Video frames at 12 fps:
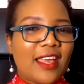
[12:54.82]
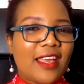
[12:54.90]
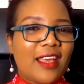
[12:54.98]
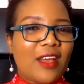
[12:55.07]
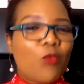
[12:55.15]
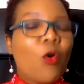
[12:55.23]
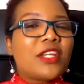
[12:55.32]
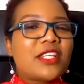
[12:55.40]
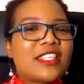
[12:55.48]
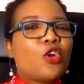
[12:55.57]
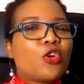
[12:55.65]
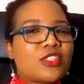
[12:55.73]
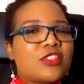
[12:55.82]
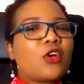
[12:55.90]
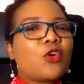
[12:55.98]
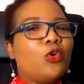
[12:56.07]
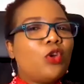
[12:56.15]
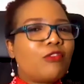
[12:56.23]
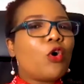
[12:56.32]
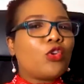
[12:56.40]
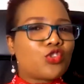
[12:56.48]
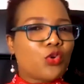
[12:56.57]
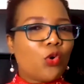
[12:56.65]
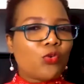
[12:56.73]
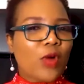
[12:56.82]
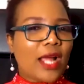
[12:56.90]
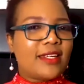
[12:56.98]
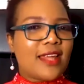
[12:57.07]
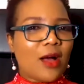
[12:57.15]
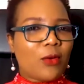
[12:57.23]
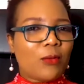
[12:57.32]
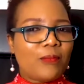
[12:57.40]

What is in your circle of control right now?